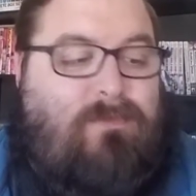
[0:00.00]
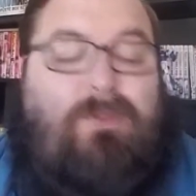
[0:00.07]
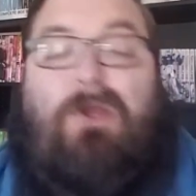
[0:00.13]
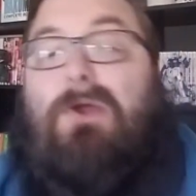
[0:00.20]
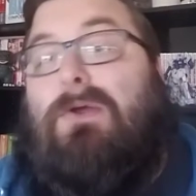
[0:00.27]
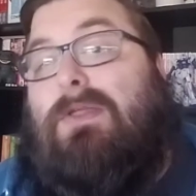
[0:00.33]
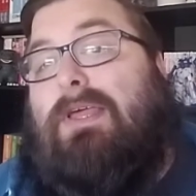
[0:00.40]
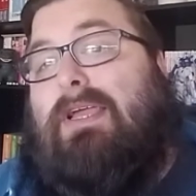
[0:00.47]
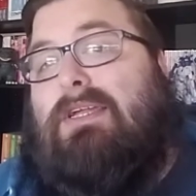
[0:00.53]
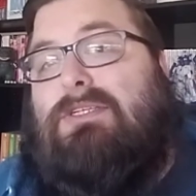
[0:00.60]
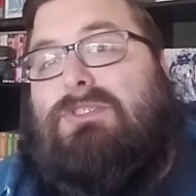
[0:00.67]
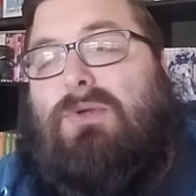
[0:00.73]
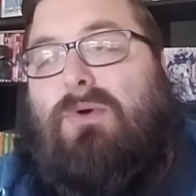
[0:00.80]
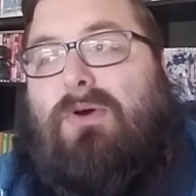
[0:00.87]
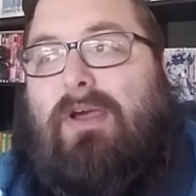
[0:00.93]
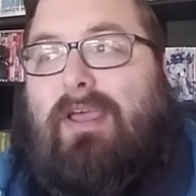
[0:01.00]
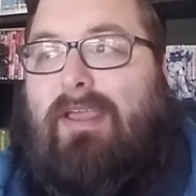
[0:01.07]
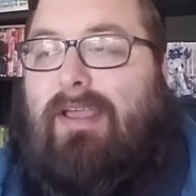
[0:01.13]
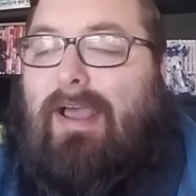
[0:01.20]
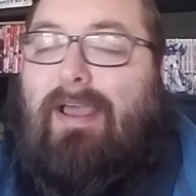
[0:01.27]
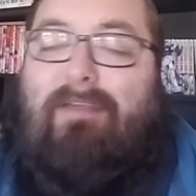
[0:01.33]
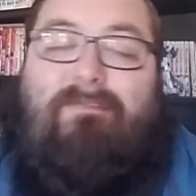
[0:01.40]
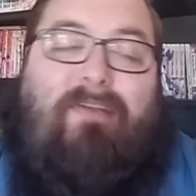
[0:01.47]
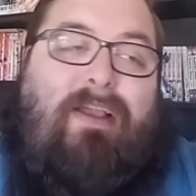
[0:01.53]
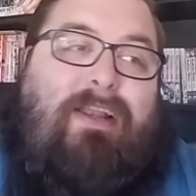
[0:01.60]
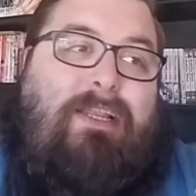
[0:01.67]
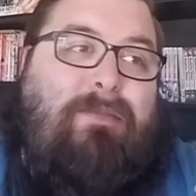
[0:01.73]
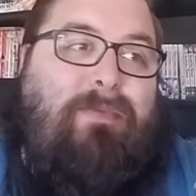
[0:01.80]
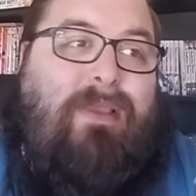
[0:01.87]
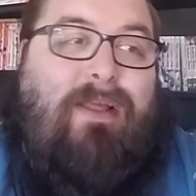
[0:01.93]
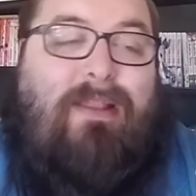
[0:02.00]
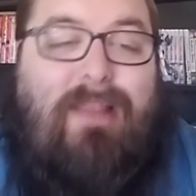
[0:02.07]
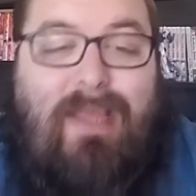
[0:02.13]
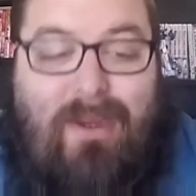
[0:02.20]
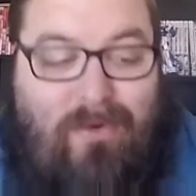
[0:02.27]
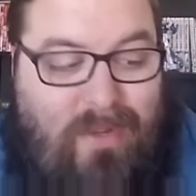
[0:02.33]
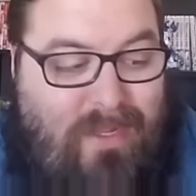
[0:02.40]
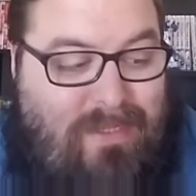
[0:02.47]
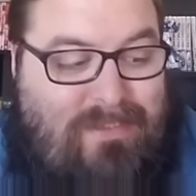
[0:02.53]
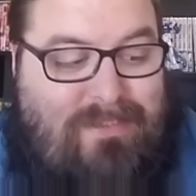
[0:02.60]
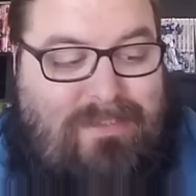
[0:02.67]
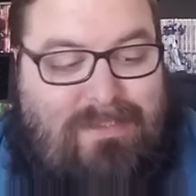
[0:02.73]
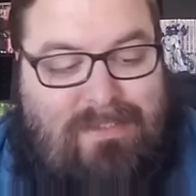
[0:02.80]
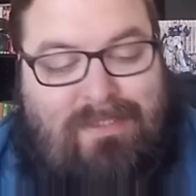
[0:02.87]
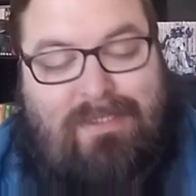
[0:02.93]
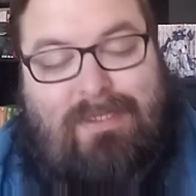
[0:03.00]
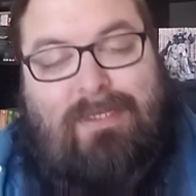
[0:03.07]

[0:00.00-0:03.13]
thoroughly enjoy. I find it to be hilarious.